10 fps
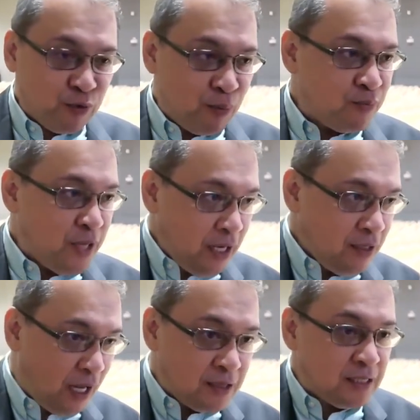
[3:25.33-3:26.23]
so from
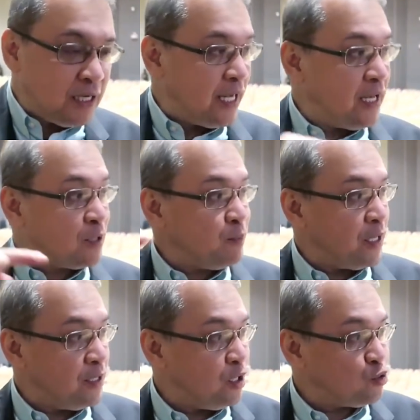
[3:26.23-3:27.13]
then until i
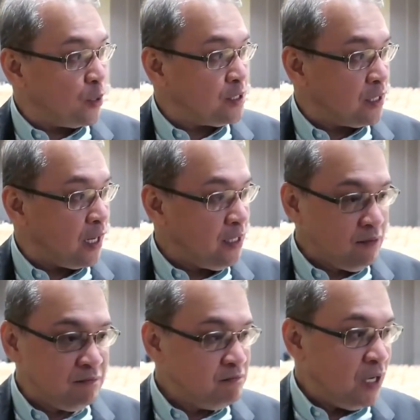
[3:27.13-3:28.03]
got married in 29 uh,
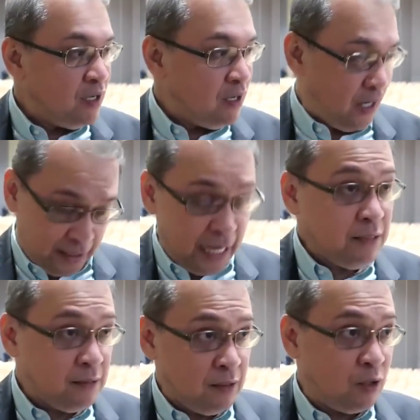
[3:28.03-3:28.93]

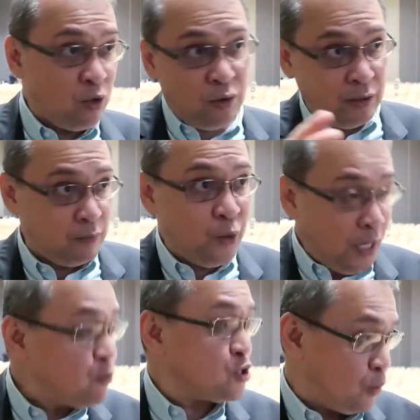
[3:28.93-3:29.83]
and I, you know uh,
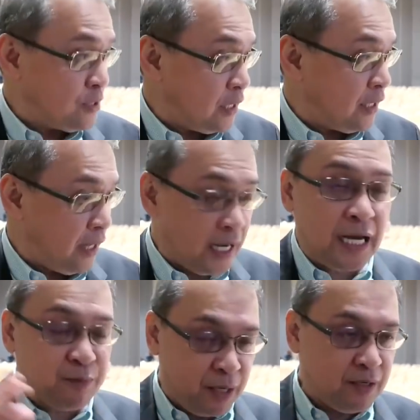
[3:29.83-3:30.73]
when i was
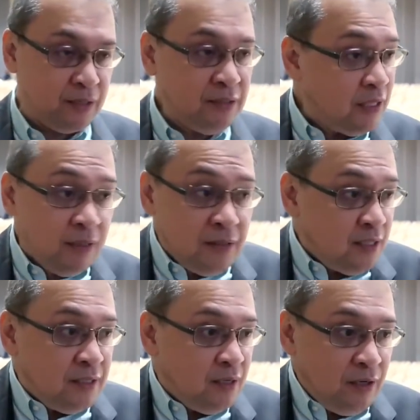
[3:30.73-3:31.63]
29 i got married
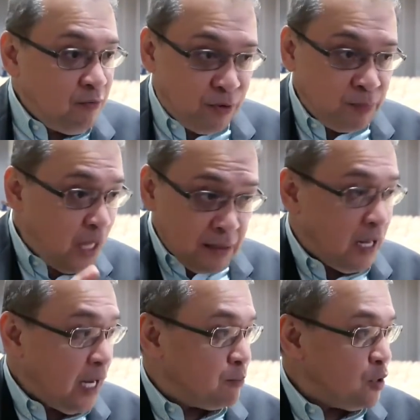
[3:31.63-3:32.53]

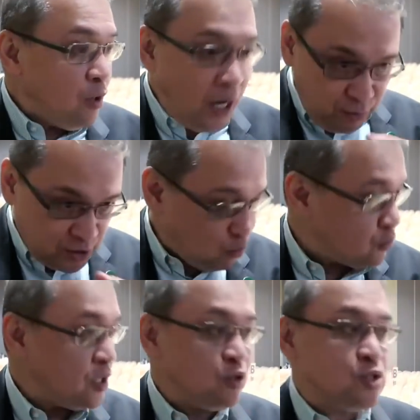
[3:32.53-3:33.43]
from that time you know i
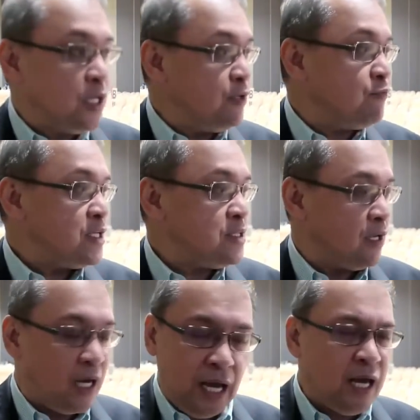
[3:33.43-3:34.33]
was continuously
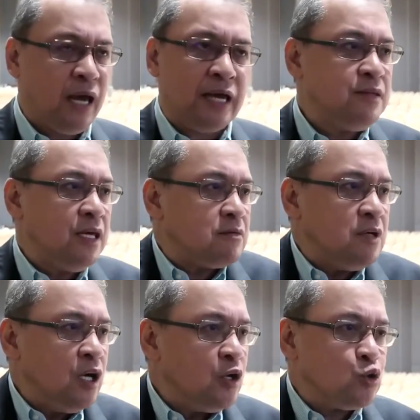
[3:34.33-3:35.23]
investing i, I, I
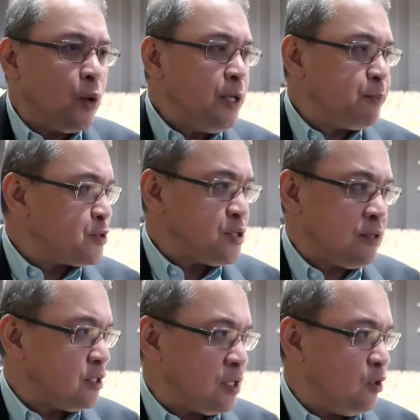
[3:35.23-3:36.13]
think
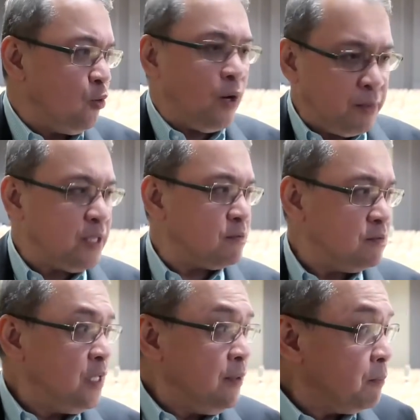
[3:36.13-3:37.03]
20% is a low i
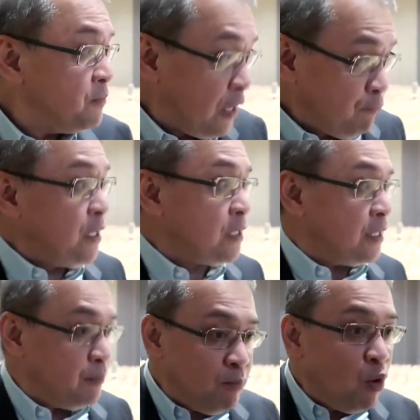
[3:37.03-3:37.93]
mean
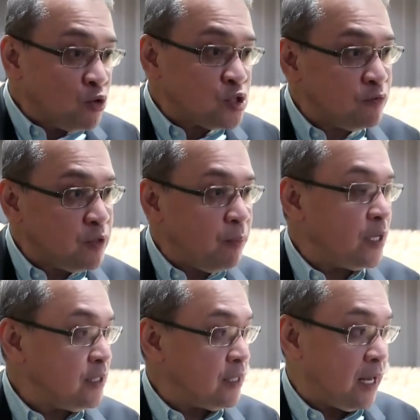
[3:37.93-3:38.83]
definitely most of
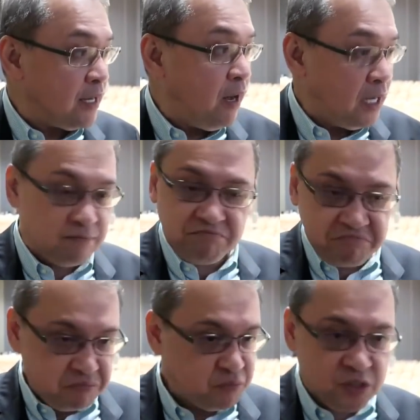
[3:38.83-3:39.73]
the money that i got